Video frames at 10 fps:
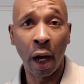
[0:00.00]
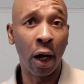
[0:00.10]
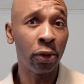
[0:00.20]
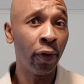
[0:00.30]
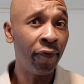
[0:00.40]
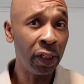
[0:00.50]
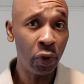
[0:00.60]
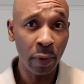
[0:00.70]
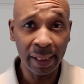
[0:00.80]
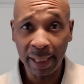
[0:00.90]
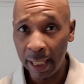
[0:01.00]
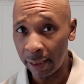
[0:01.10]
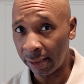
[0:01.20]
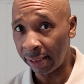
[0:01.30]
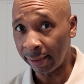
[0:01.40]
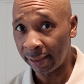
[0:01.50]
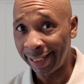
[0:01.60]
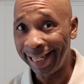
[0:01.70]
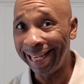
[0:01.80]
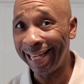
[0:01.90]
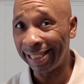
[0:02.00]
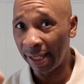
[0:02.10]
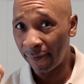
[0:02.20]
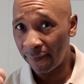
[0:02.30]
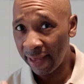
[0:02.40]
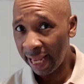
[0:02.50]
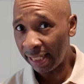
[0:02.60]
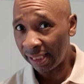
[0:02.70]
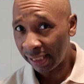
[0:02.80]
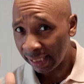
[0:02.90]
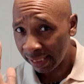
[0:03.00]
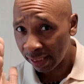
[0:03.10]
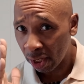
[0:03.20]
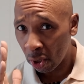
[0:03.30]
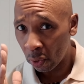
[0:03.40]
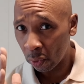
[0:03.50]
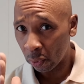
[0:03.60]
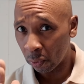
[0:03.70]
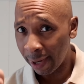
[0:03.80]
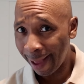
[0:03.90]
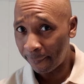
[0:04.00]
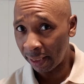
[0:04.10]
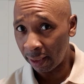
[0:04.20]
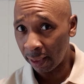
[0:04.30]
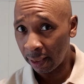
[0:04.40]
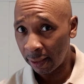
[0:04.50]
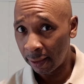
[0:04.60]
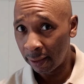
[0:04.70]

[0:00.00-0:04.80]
Artificial intelligence is advancing rapidly.